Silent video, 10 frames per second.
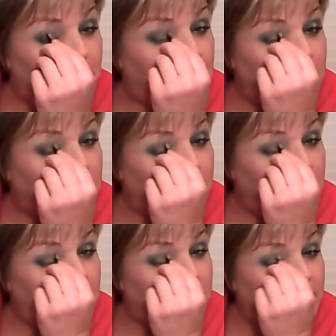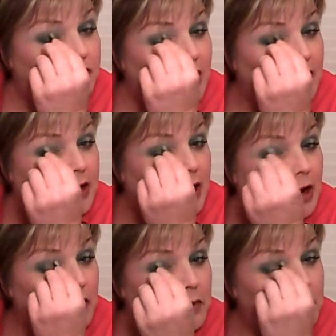bring it from the inside
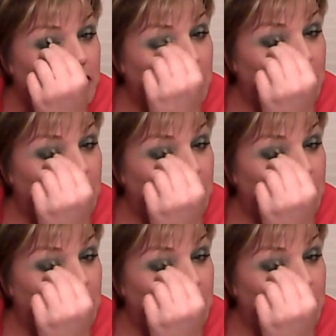out